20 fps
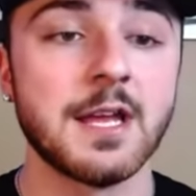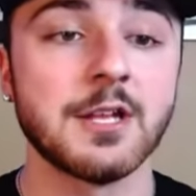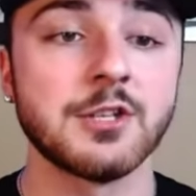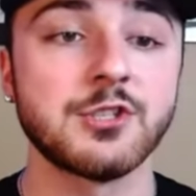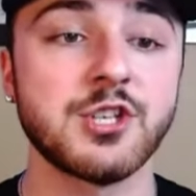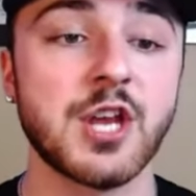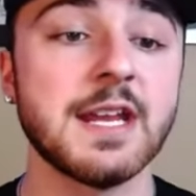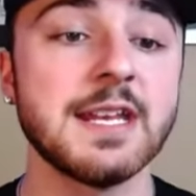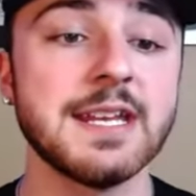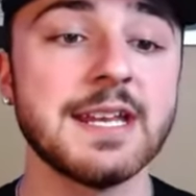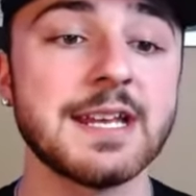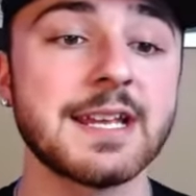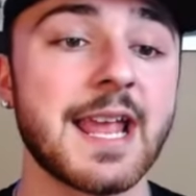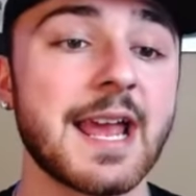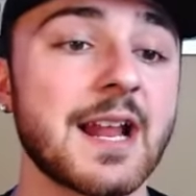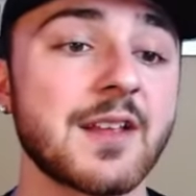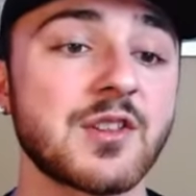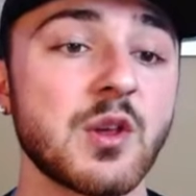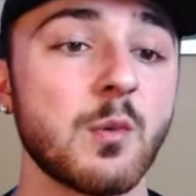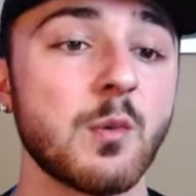JD,
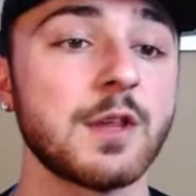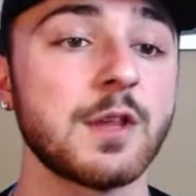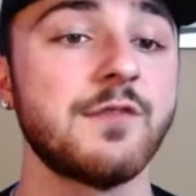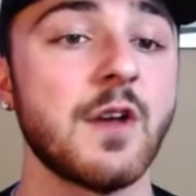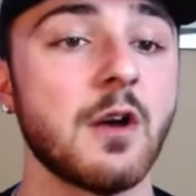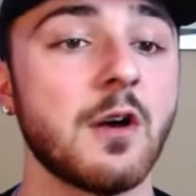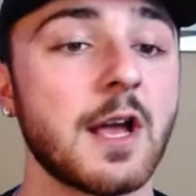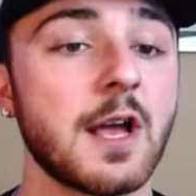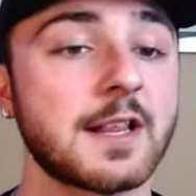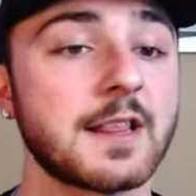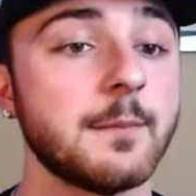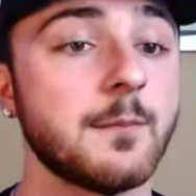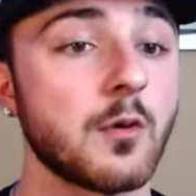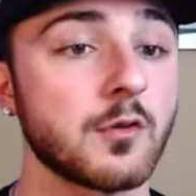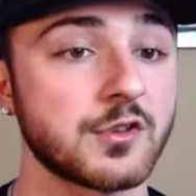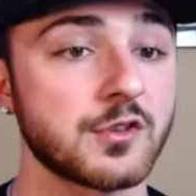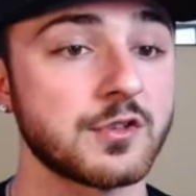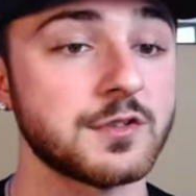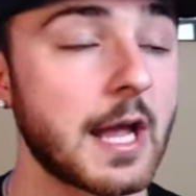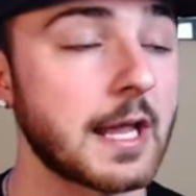again, has always felt like the
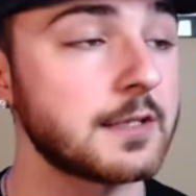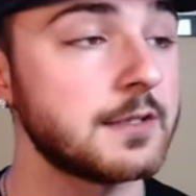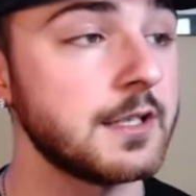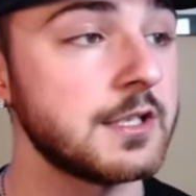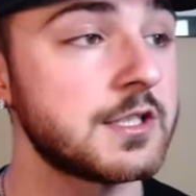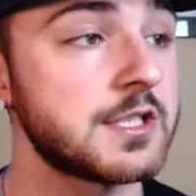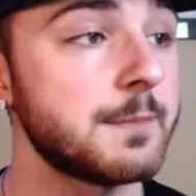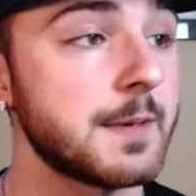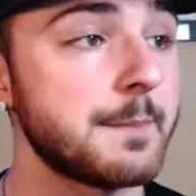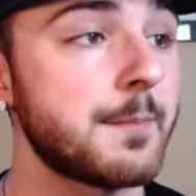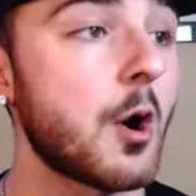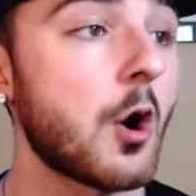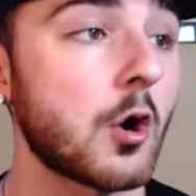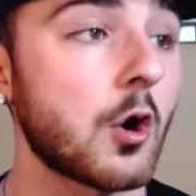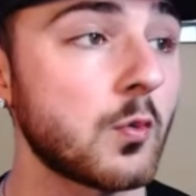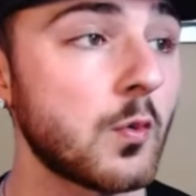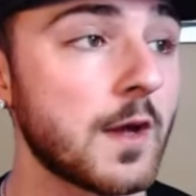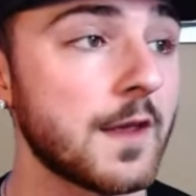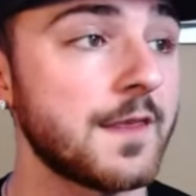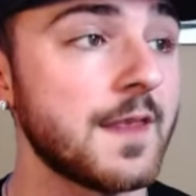most likely to be
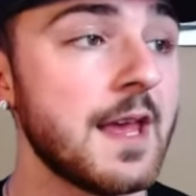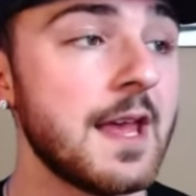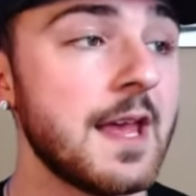parred with,